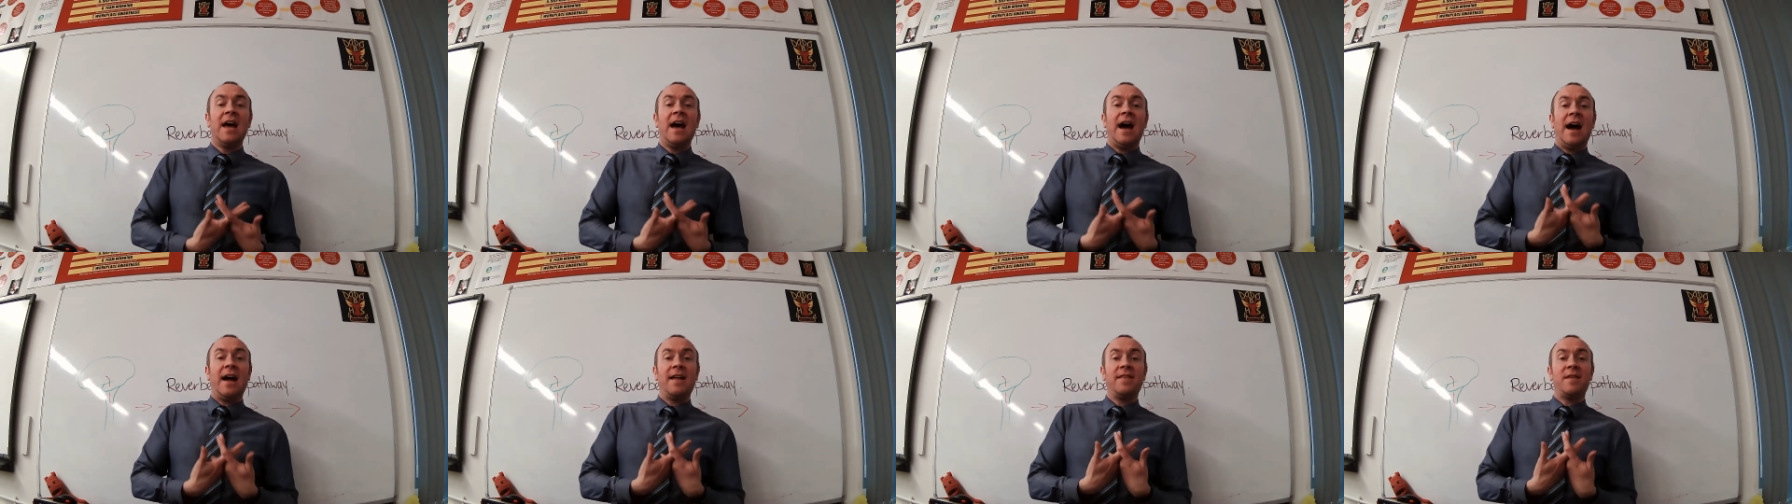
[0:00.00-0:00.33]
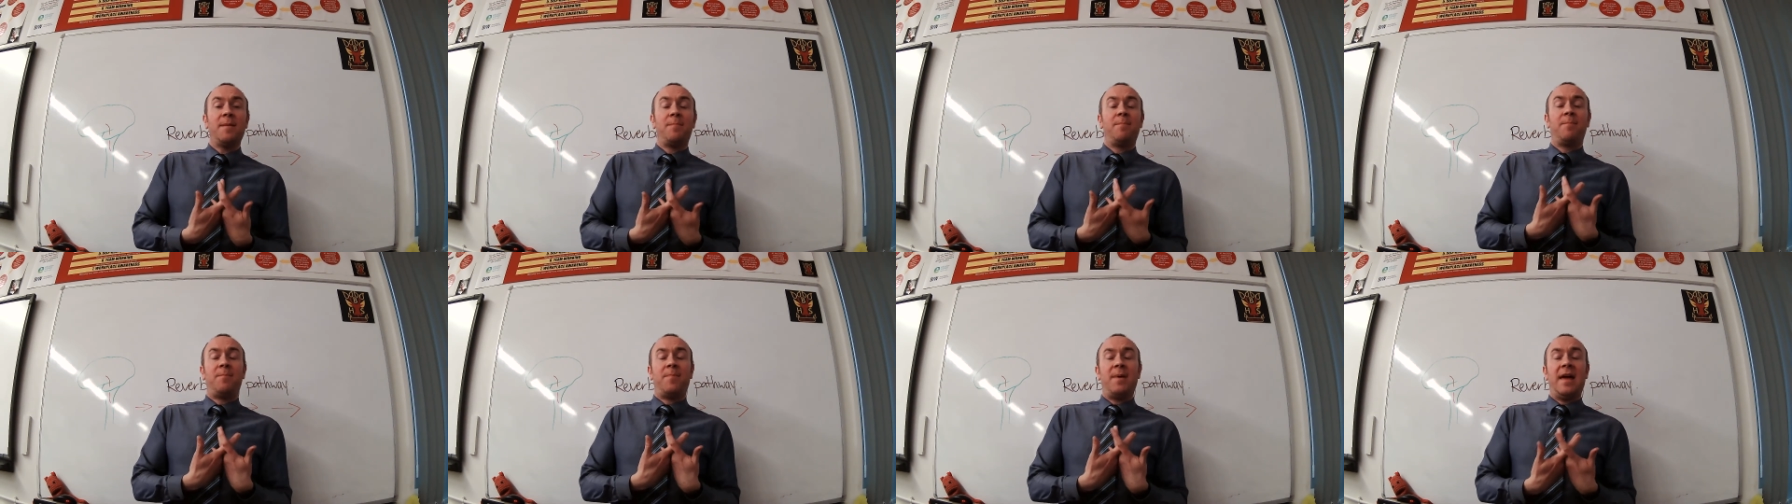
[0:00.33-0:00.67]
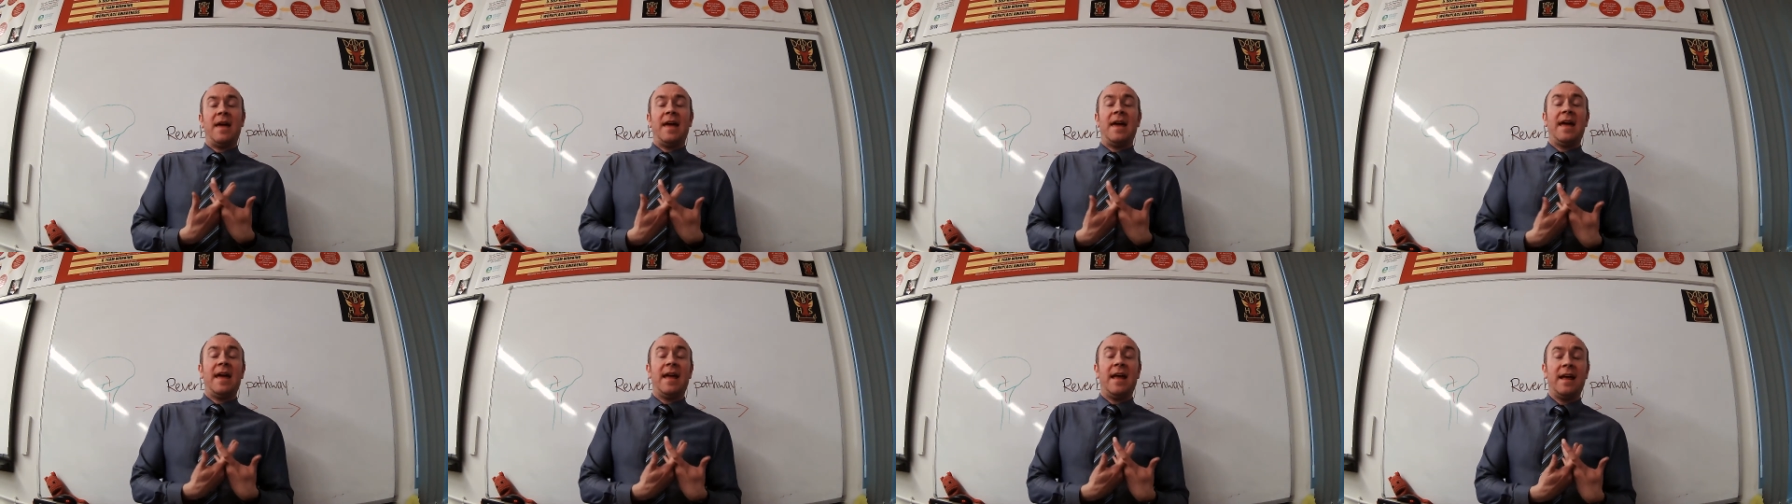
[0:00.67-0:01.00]
and
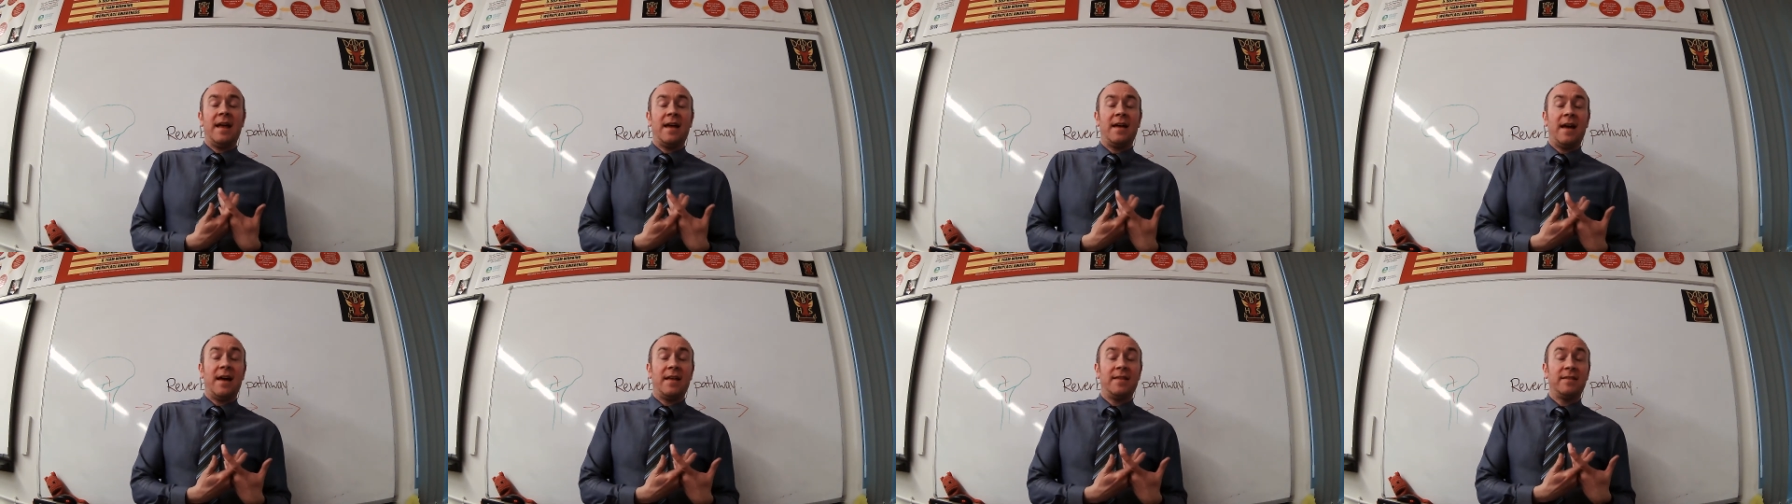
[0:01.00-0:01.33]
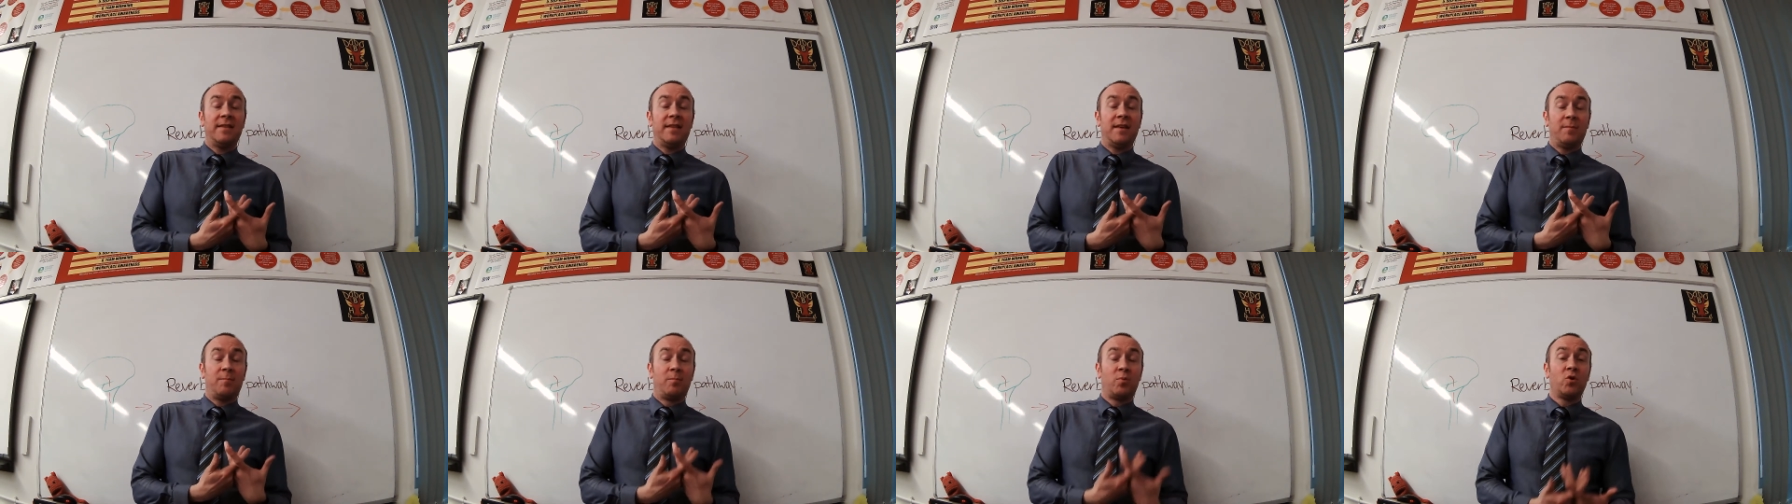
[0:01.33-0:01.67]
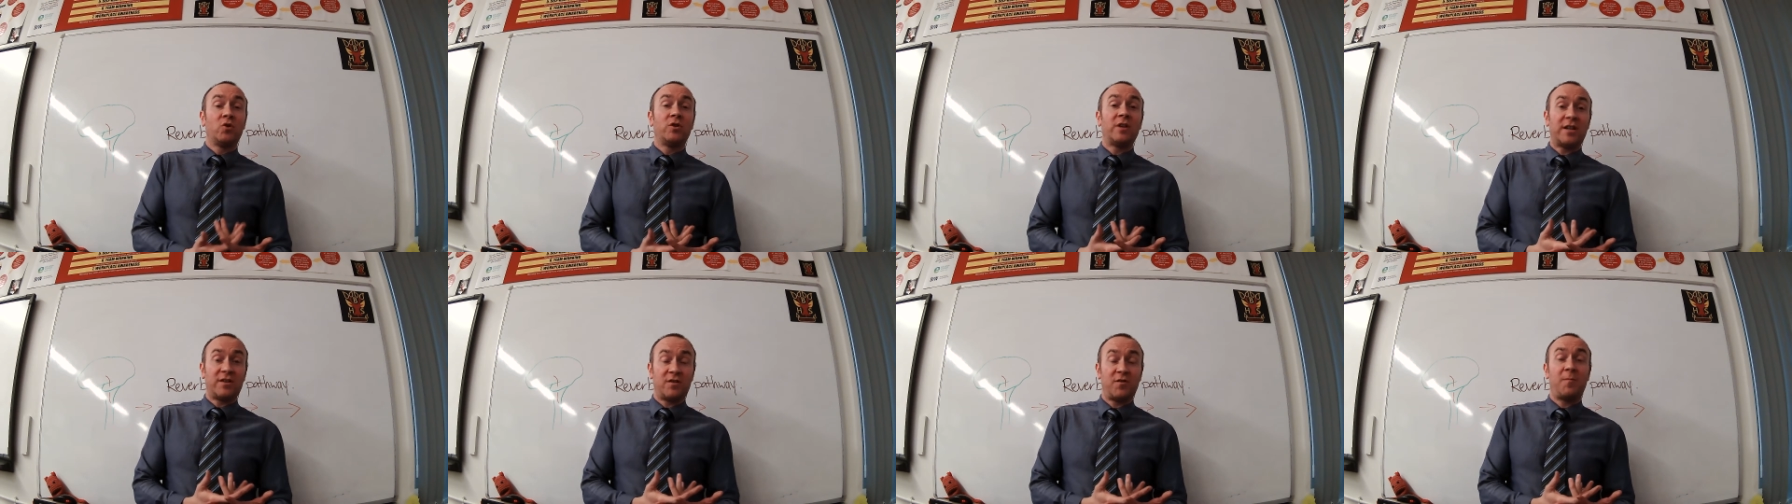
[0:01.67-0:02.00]
the
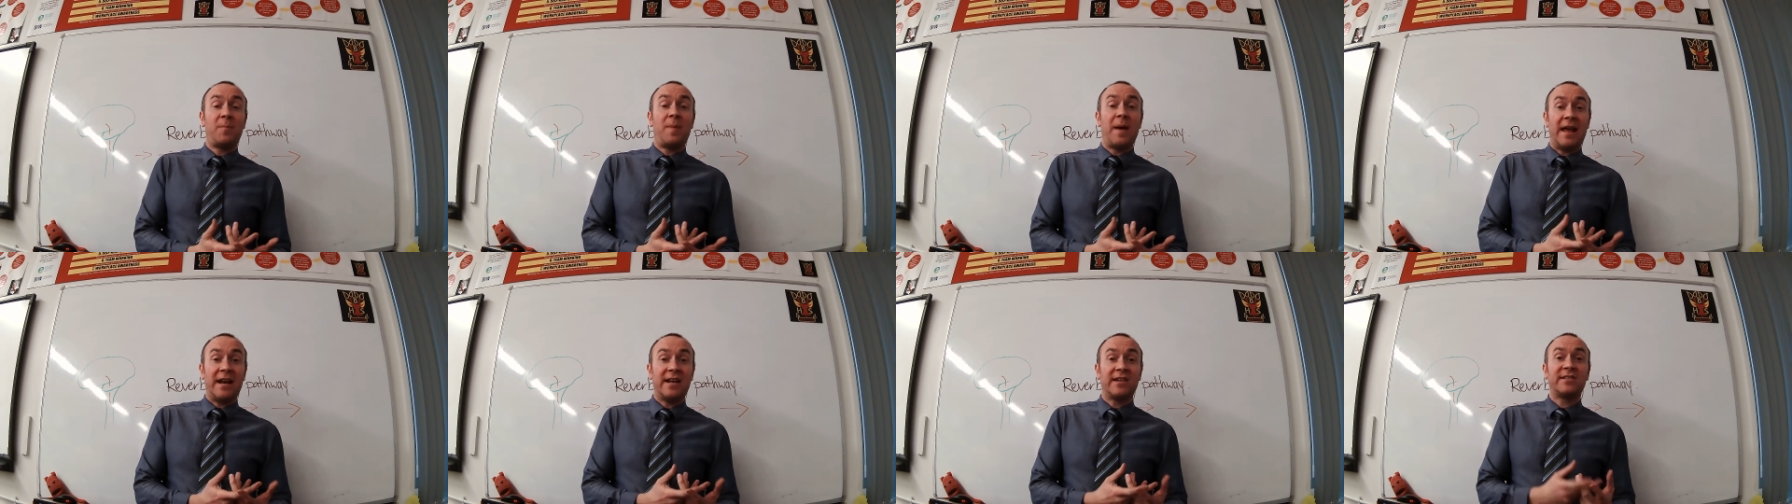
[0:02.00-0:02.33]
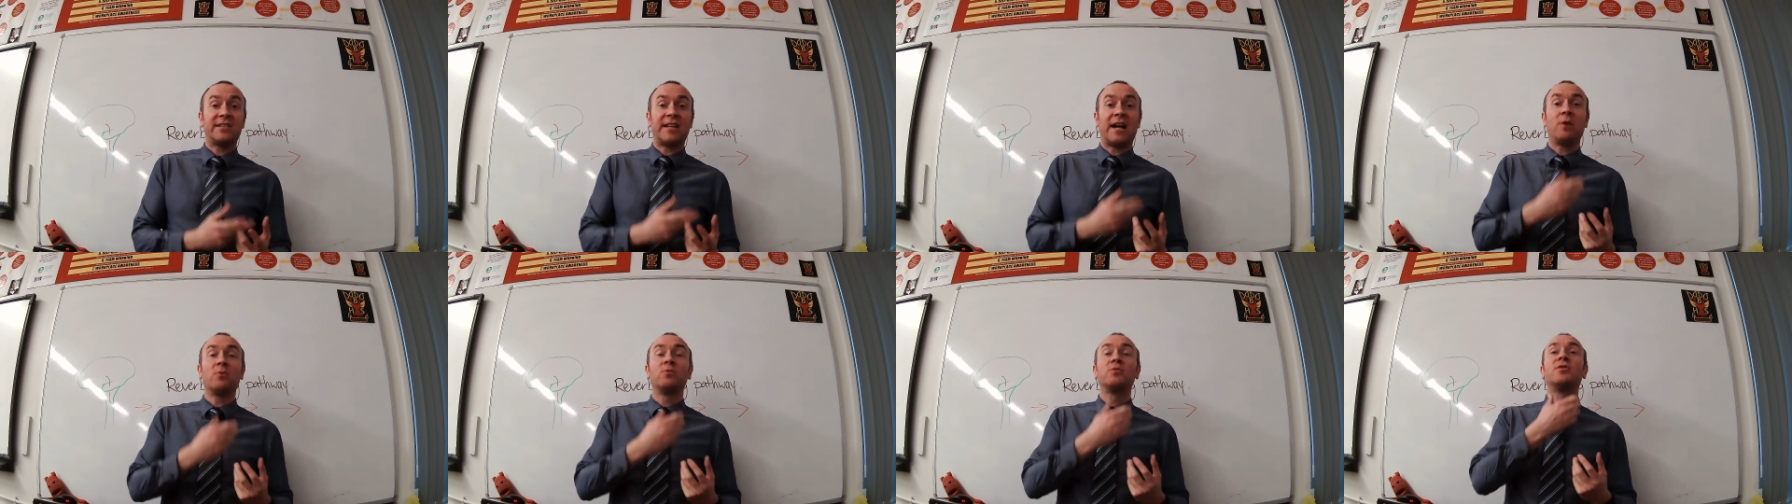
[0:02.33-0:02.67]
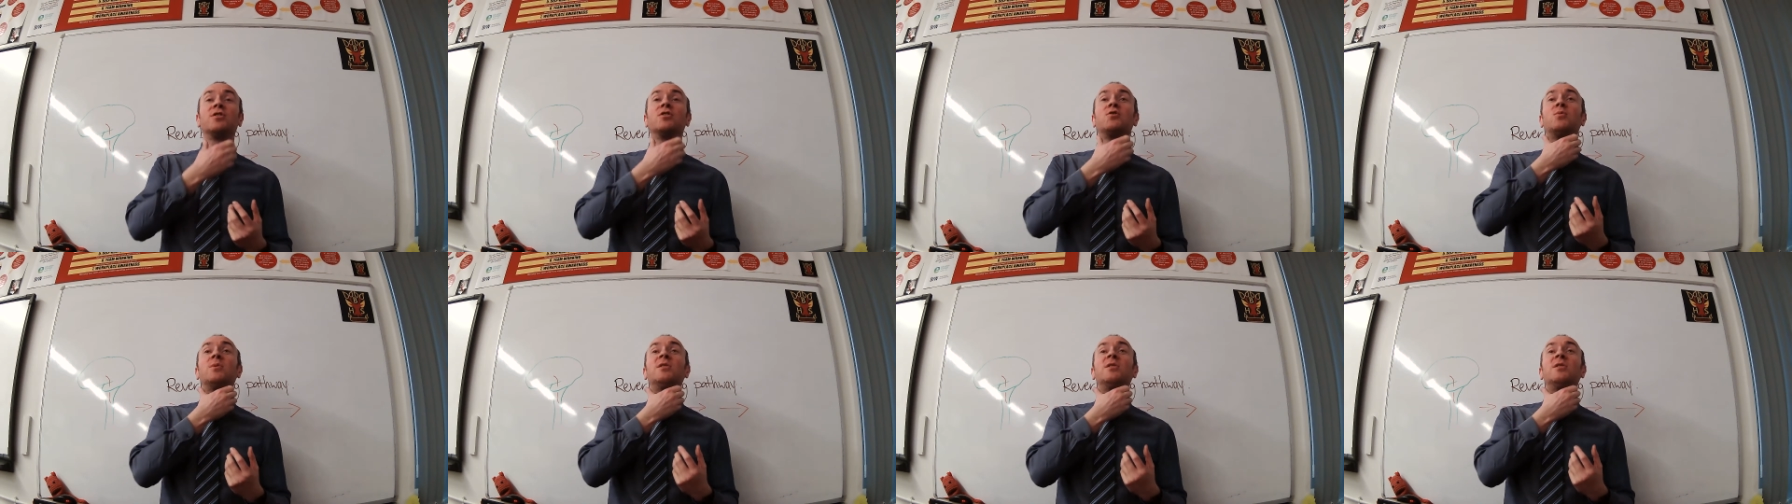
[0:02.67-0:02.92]
process of peristalsis,